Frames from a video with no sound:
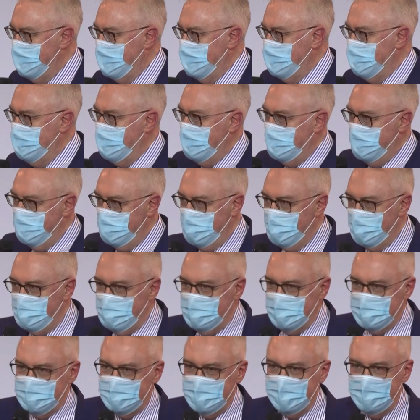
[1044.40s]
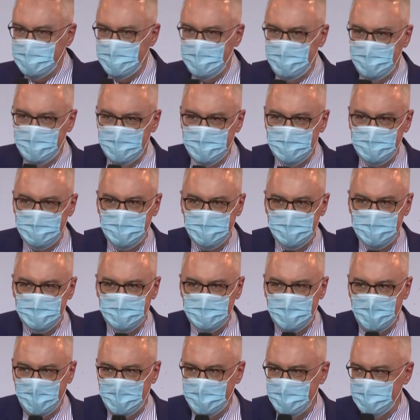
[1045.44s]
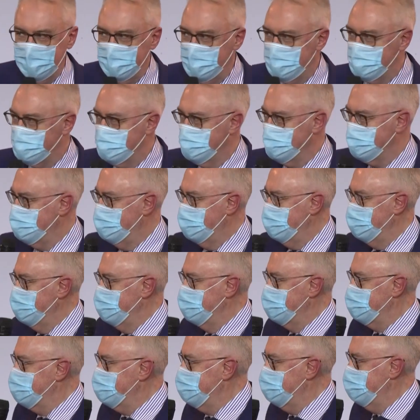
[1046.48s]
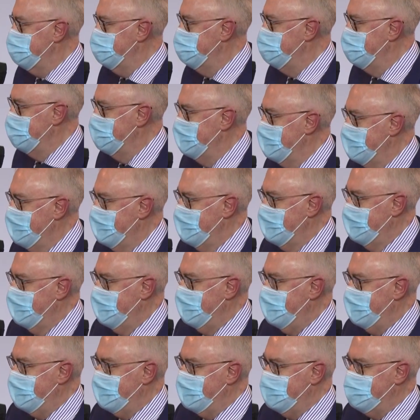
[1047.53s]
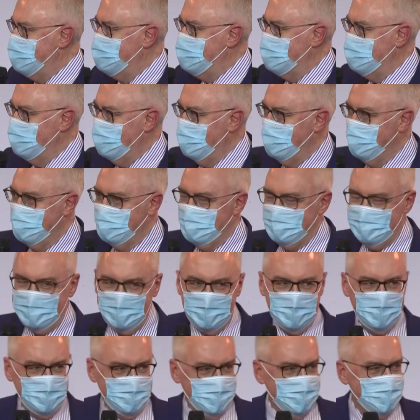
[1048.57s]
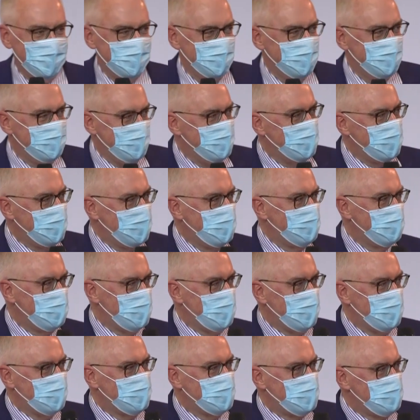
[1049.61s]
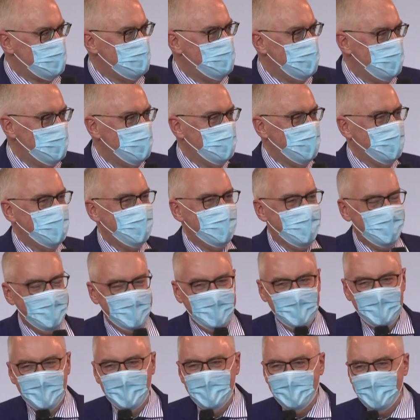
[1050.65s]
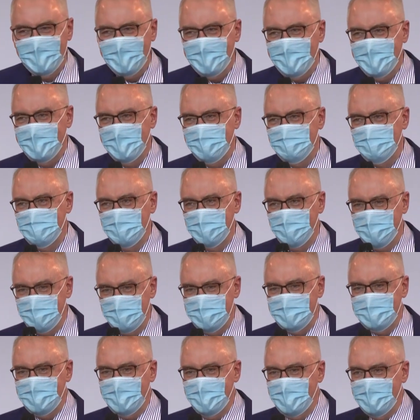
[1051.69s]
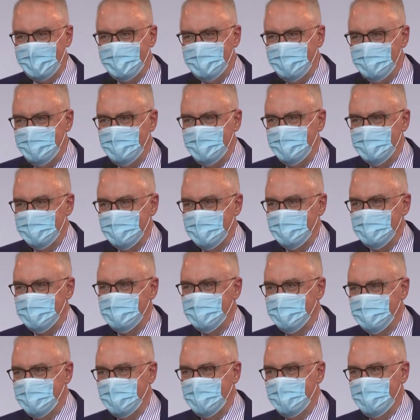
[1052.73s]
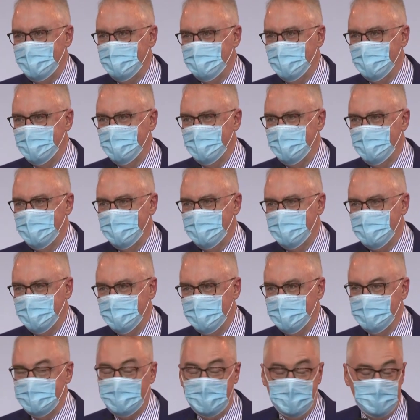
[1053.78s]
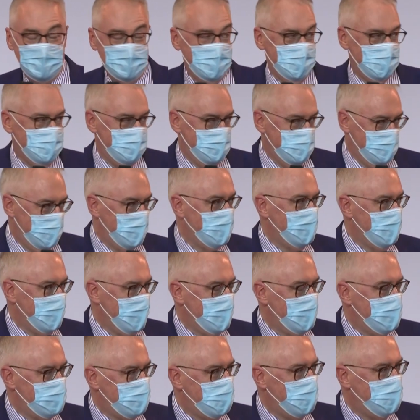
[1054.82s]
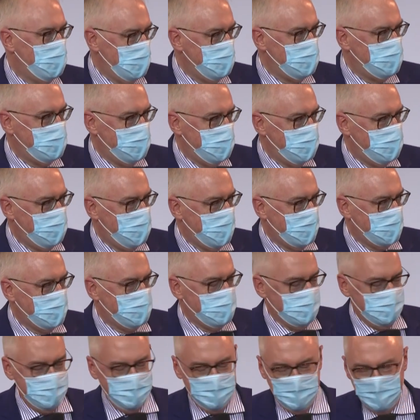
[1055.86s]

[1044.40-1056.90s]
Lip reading: Well, you've all been sitting here since 9 o'clock this morning, so I guess you're all looking forward to moving. But physical activity is also very important, of course, as a prevention factor.